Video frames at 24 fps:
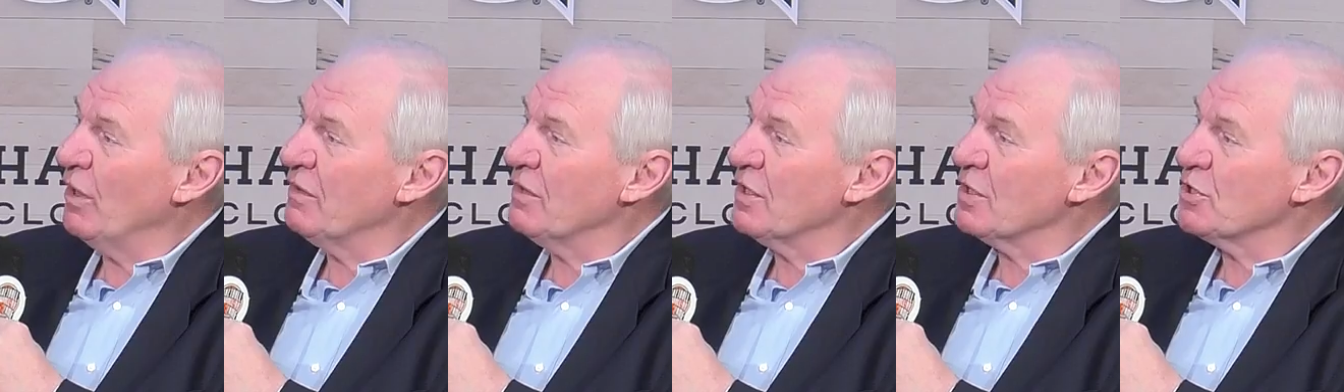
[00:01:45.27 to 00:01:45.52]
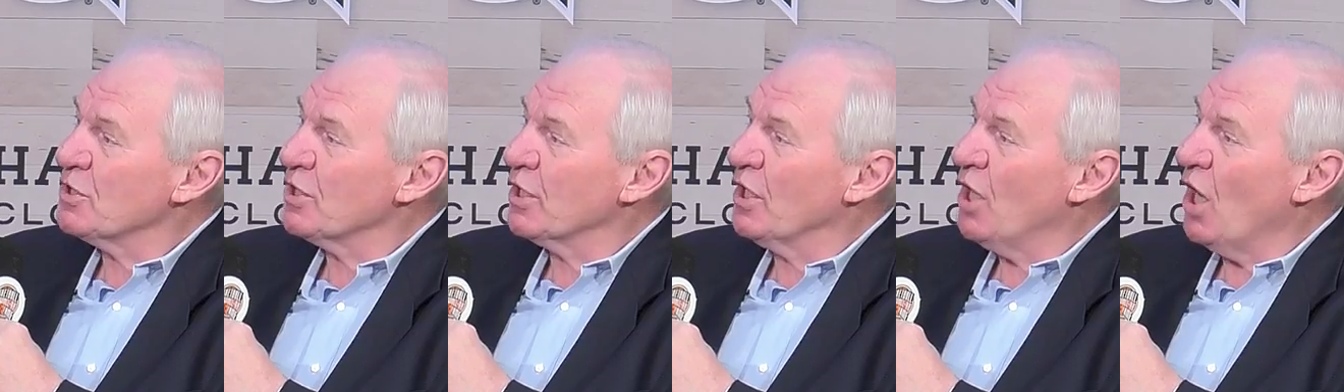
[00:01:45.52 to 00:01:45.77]
the
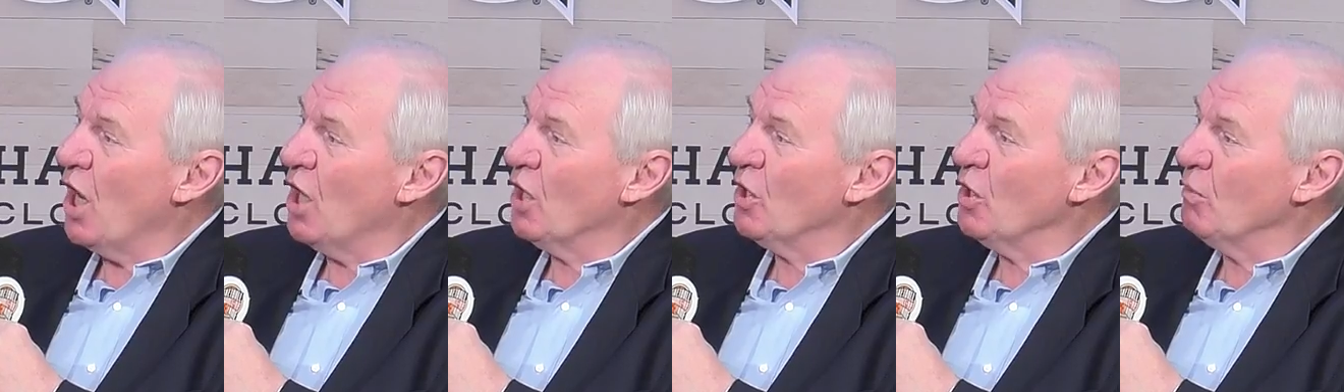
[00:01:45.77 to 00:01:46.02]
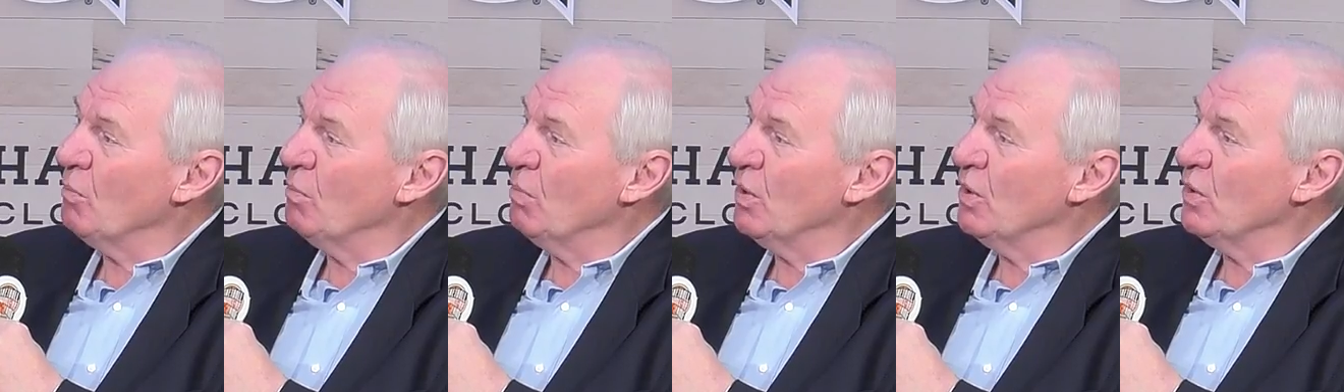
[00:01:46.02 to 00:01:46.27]

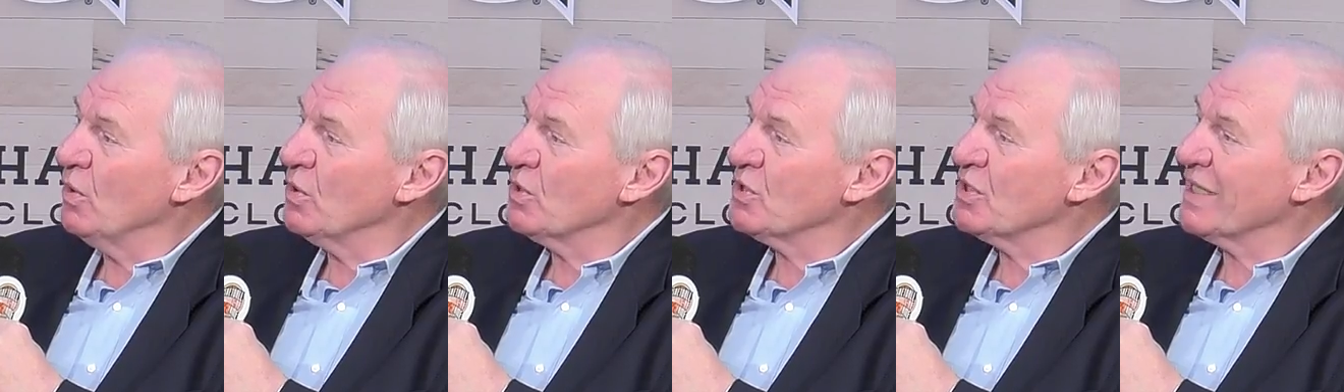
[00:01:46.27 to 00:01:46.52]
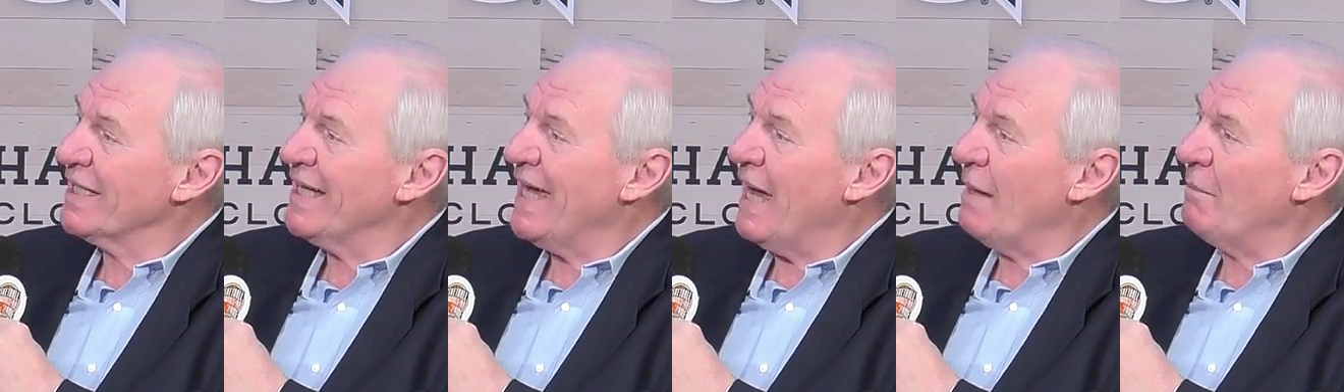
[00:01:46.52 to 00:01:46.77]
Chicago
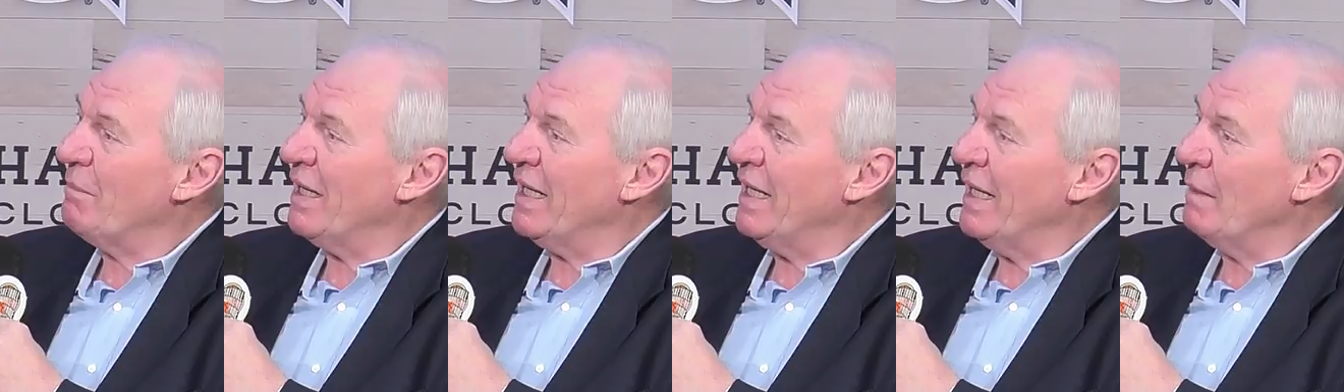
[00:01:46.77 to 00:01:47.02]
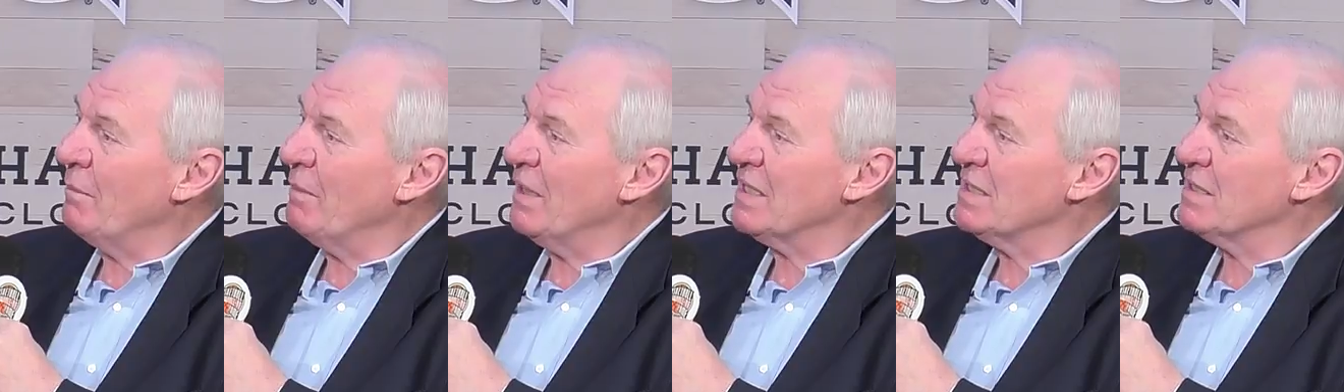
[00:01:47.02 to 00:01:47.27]
Bulls, a guy by the
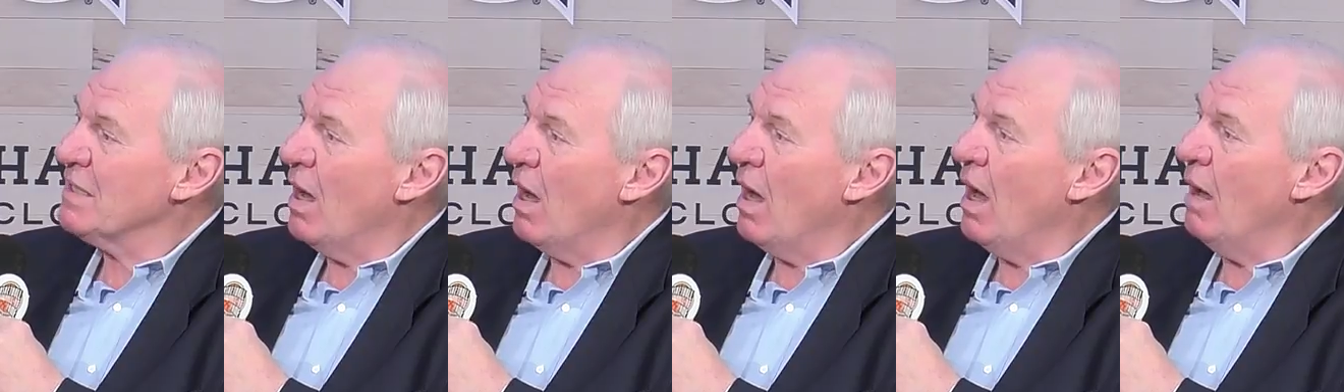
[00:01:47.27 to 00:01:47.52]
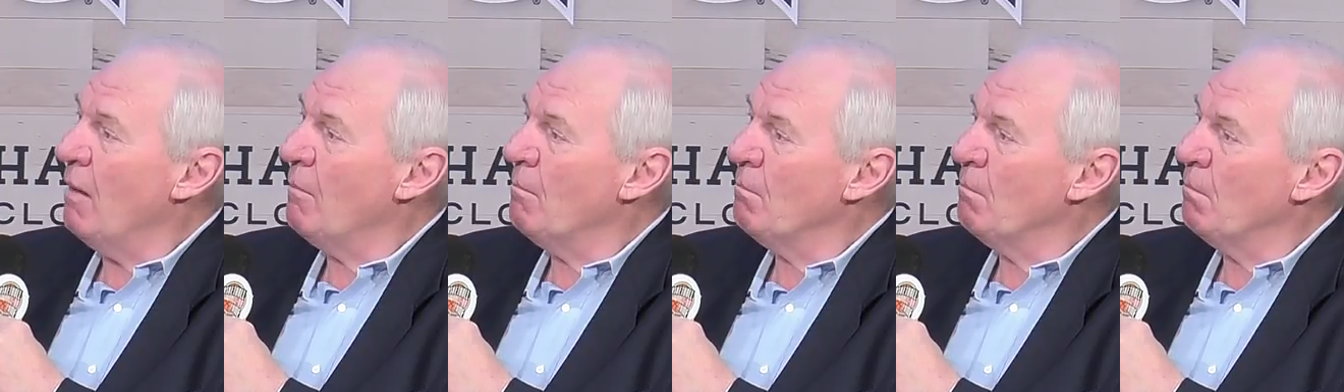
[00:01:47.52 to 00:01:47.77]
name of
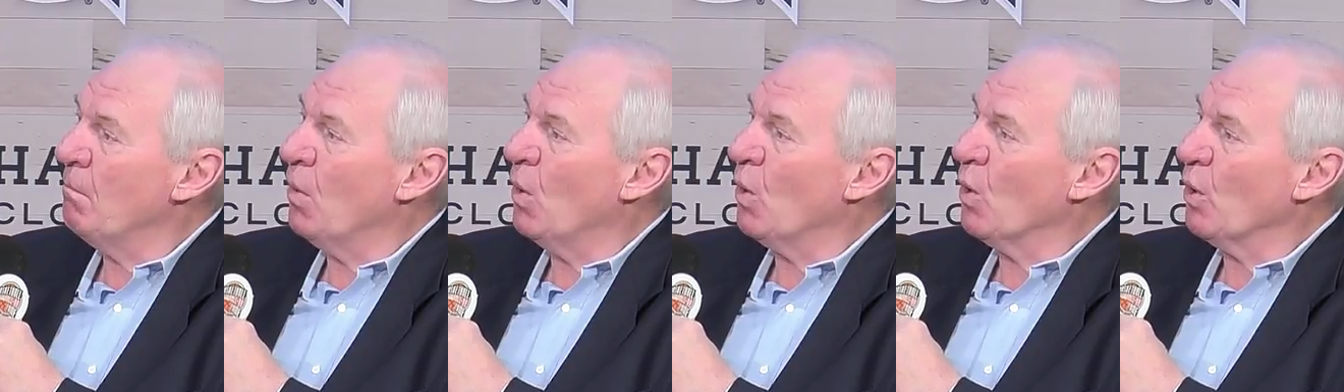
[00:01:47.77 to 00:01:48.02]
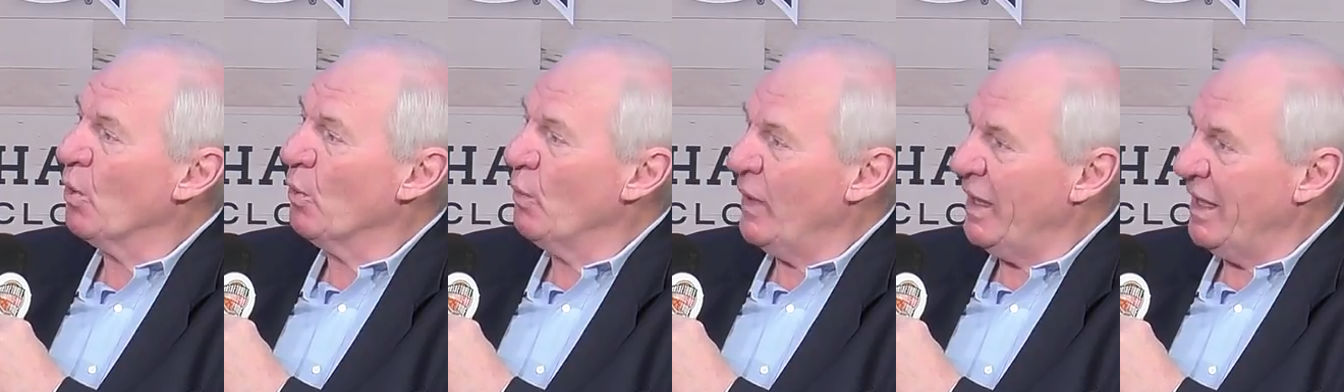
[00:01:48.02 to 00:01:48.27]
Tom
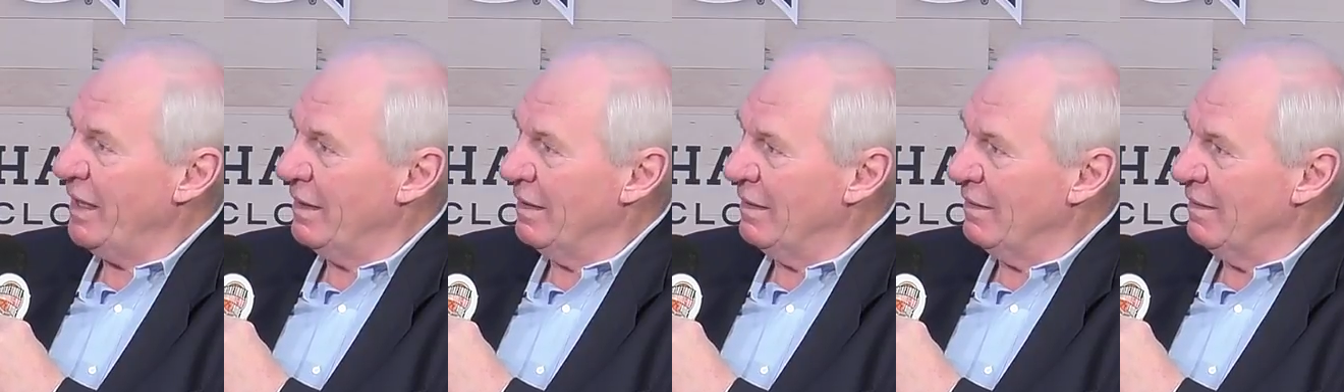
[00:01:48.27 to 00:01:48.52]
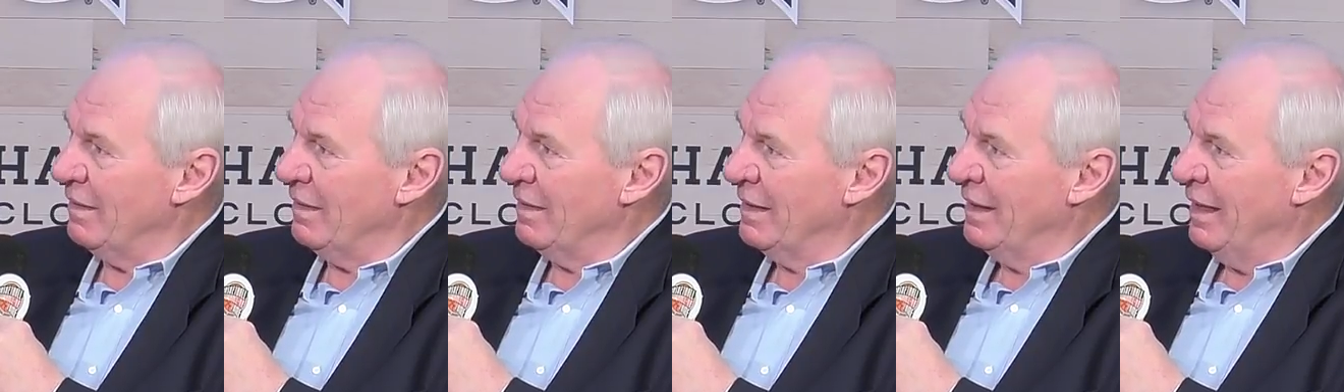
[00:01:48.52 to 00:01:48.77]

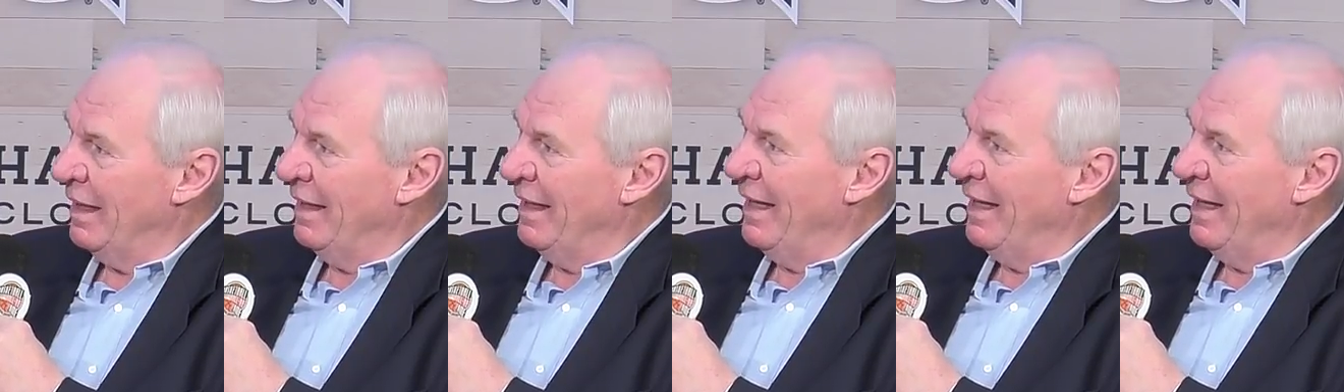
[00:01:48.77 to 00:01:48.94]
Boerwinkel.